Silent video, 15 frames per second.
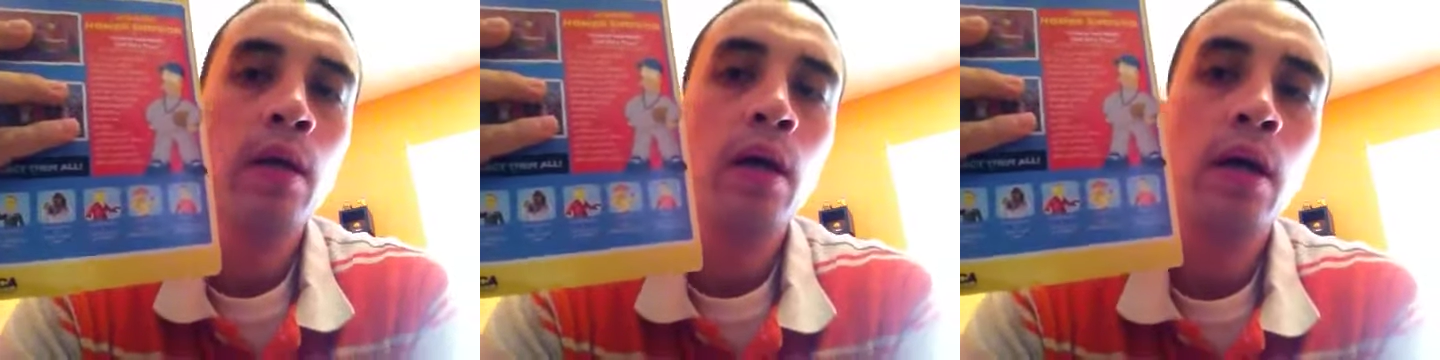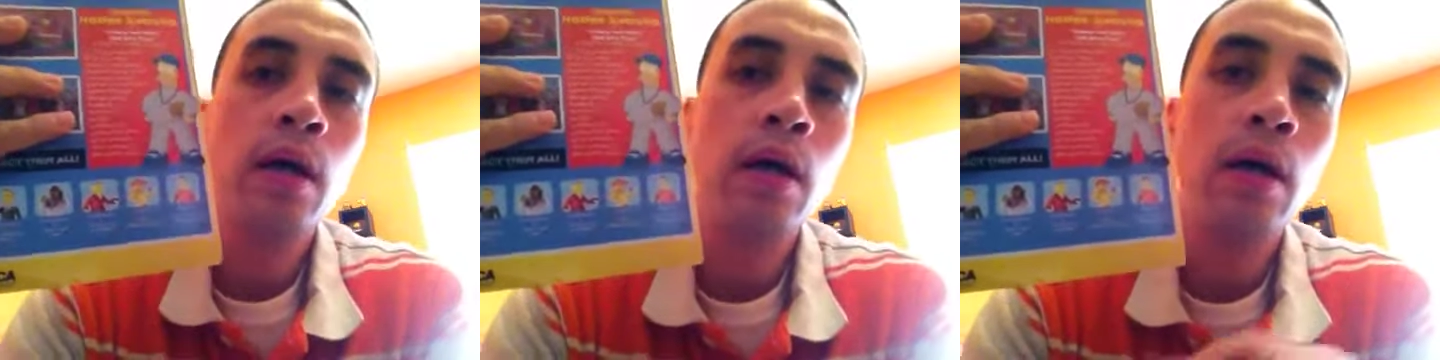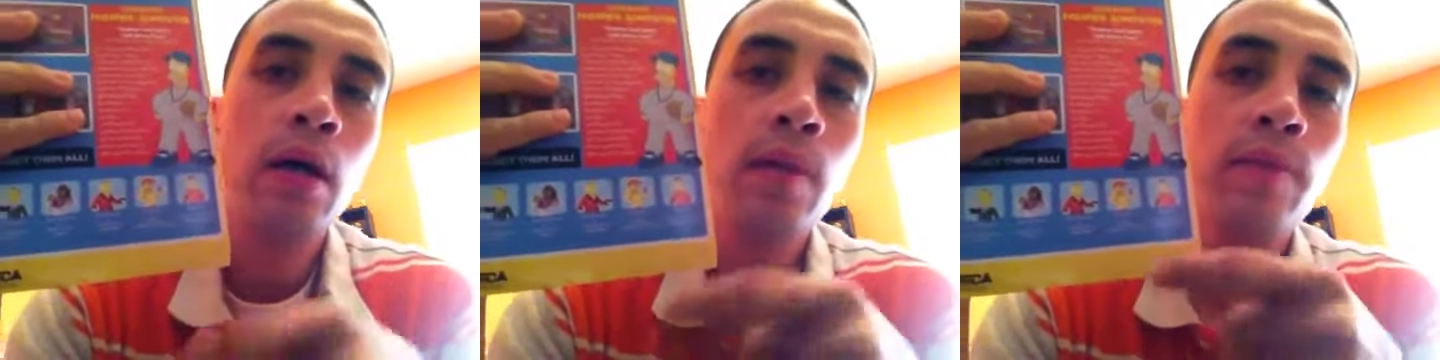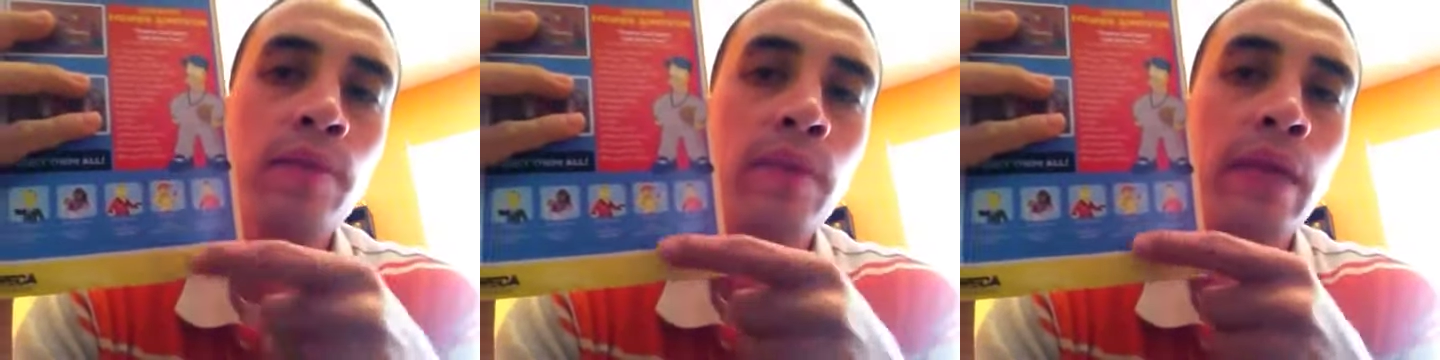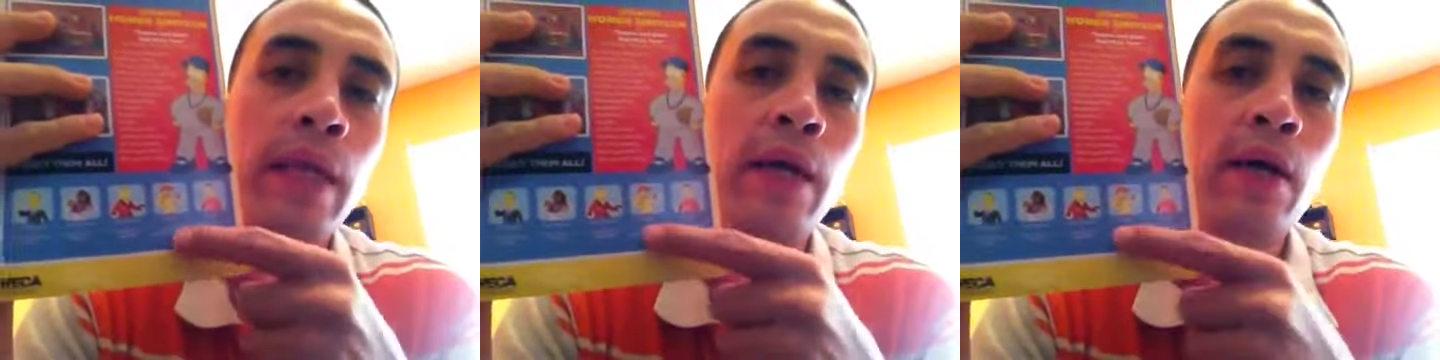
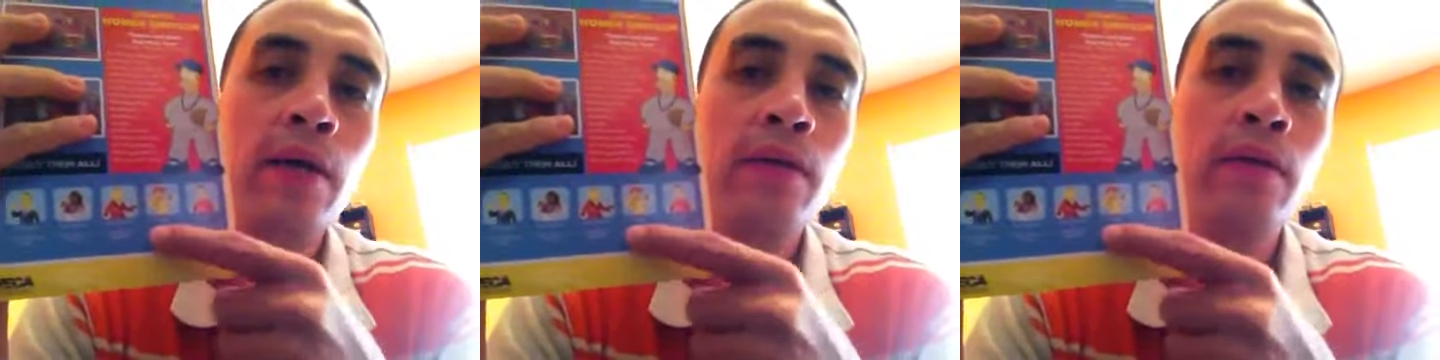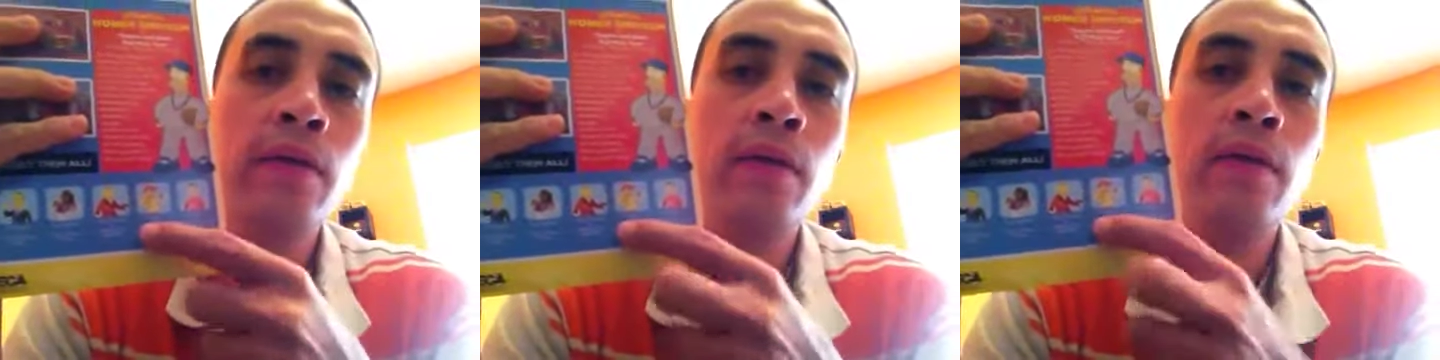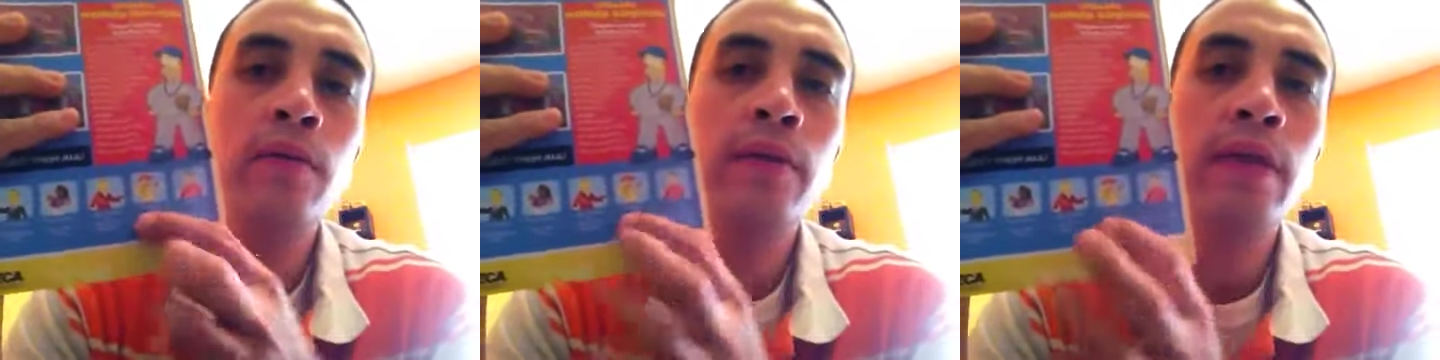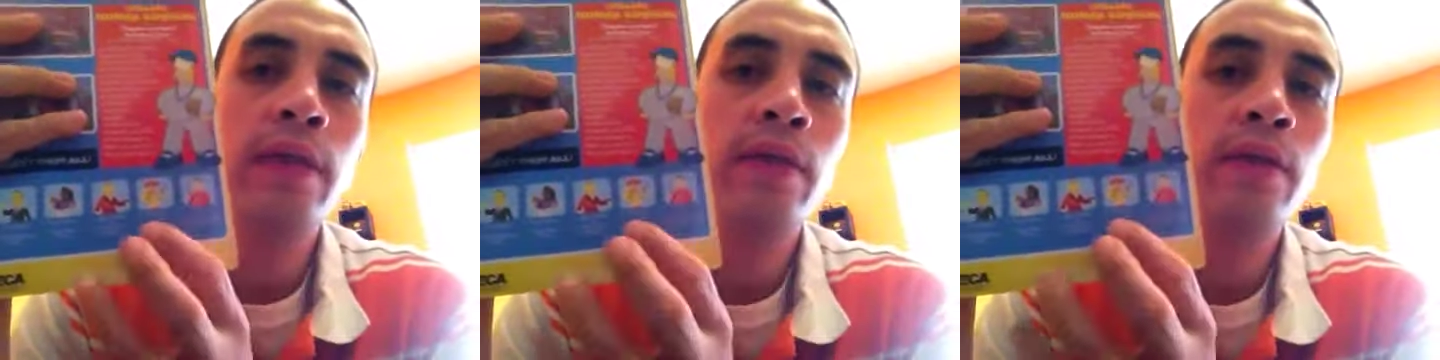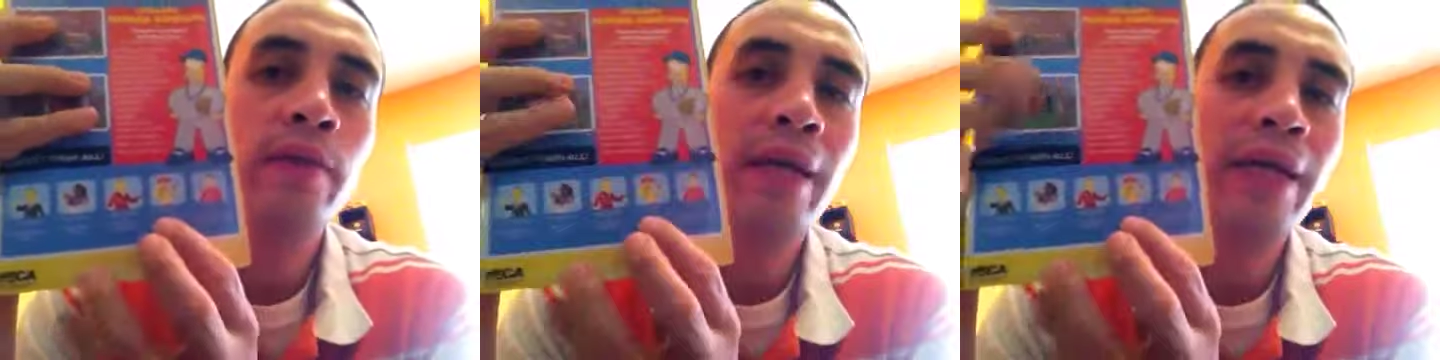They also
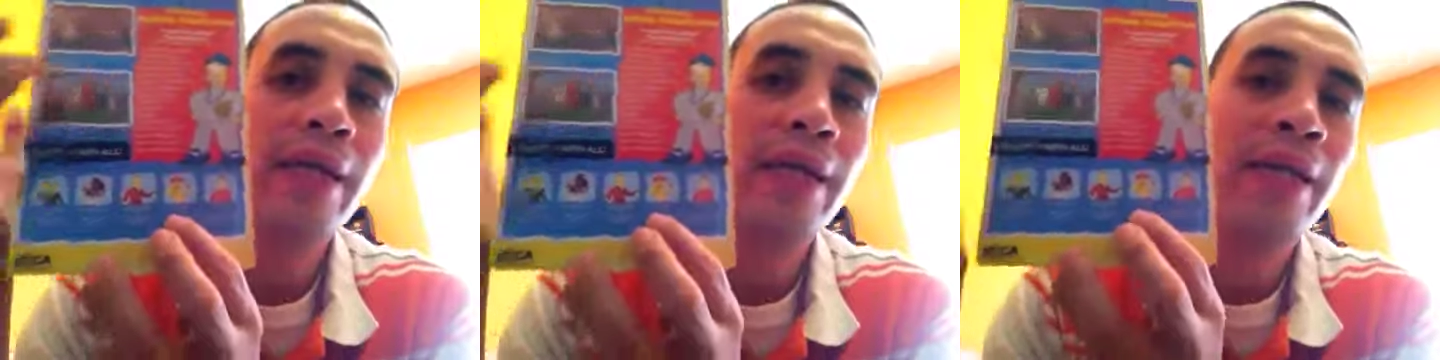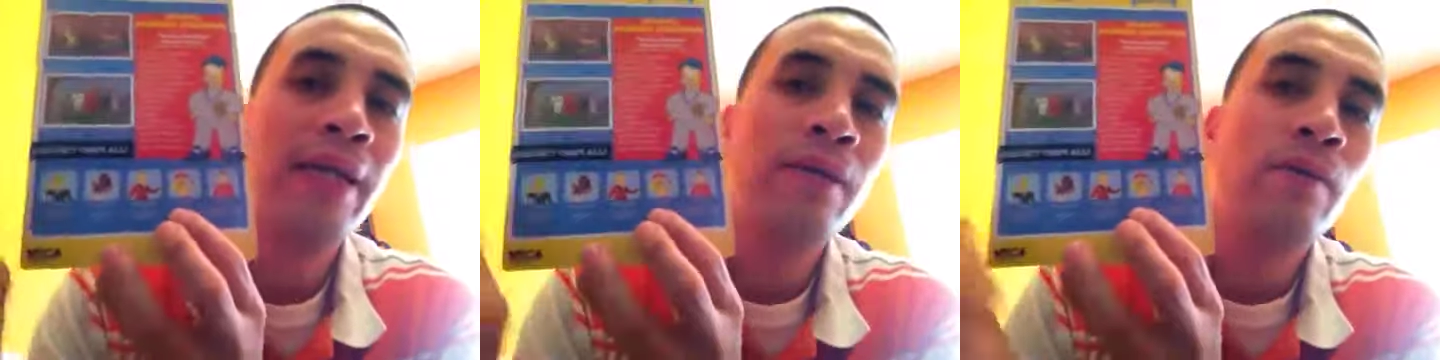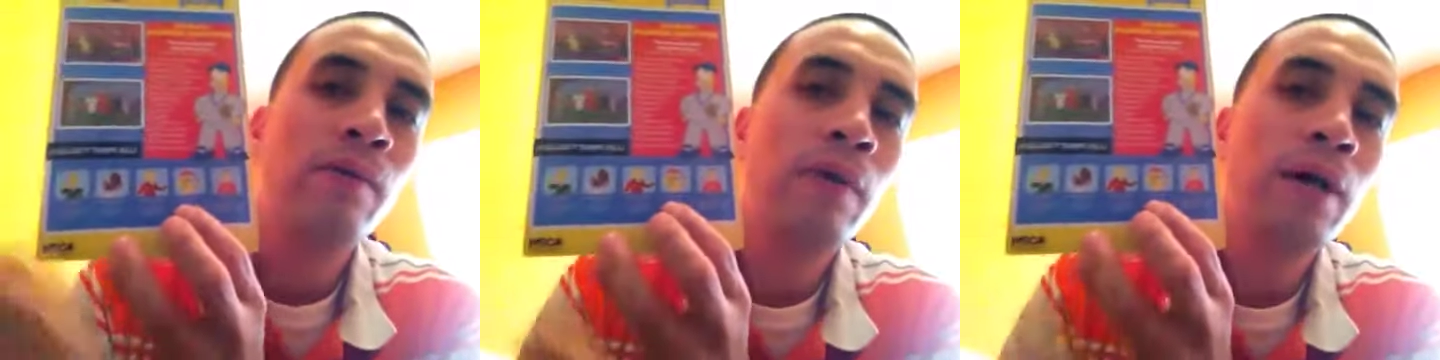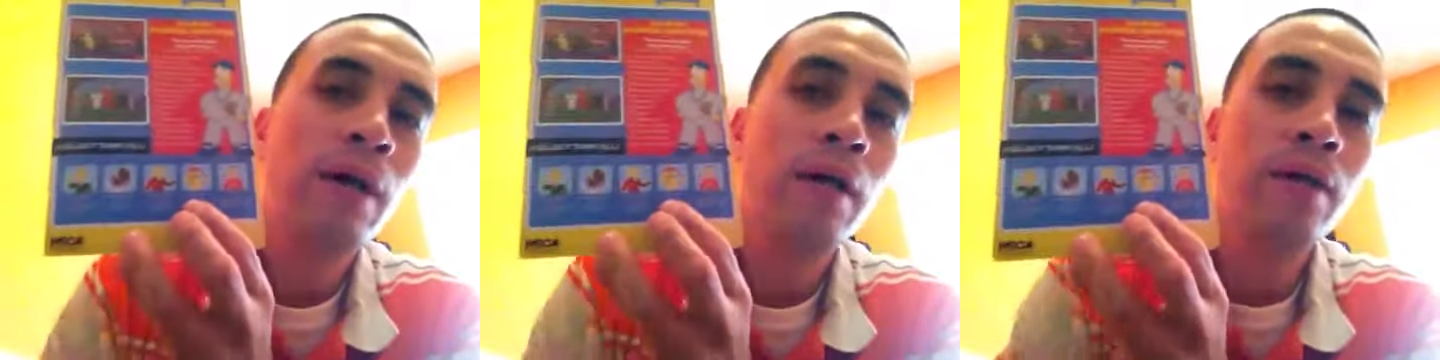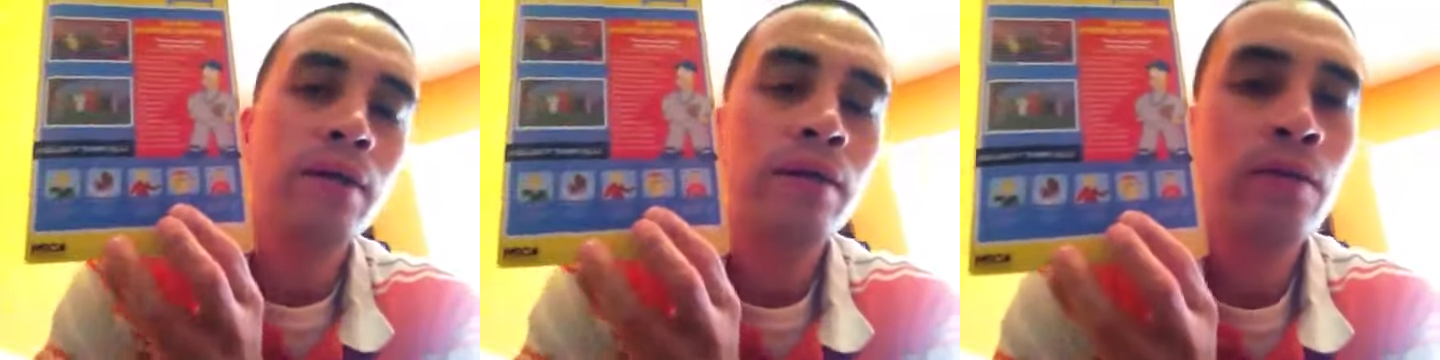did do a Kid
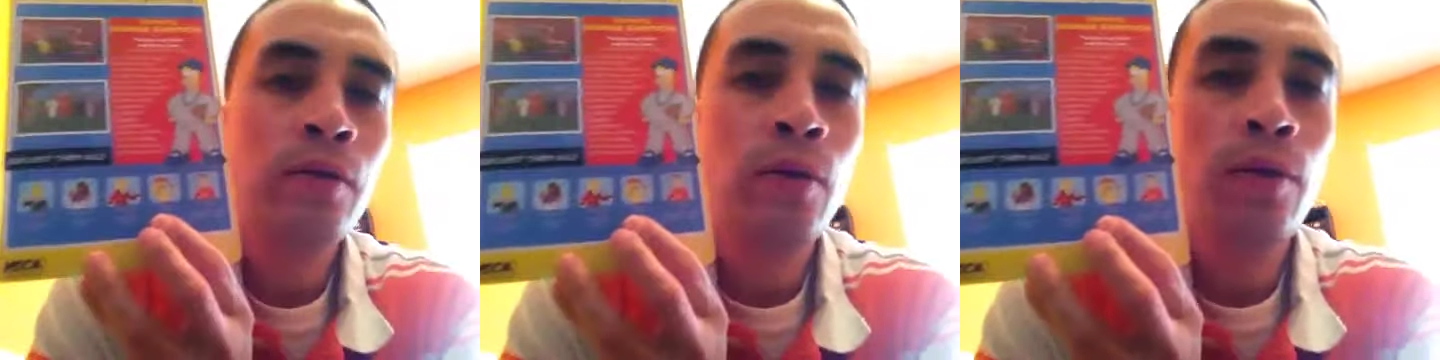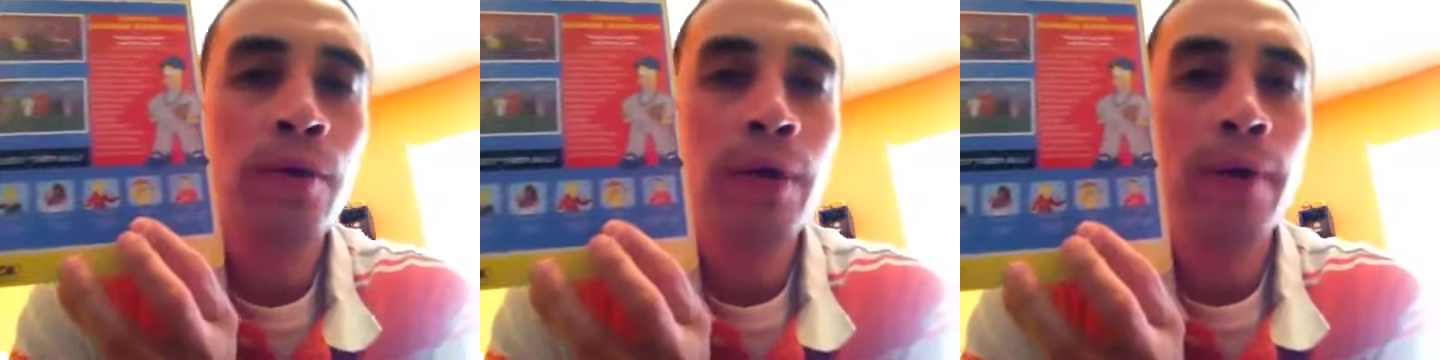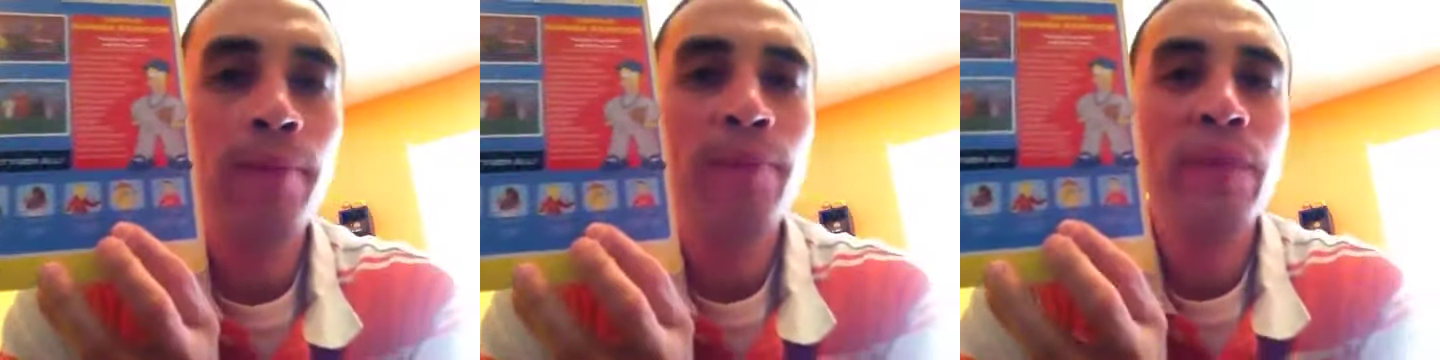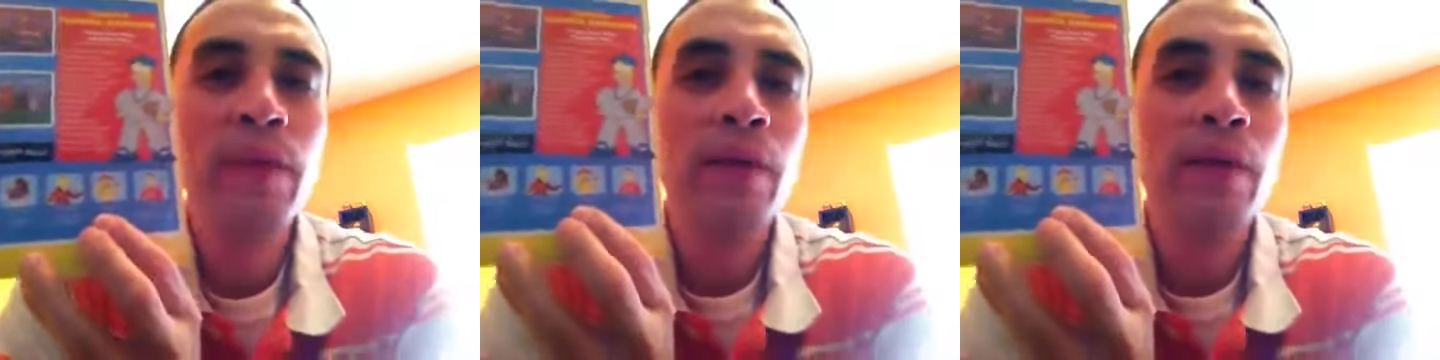Rock toy.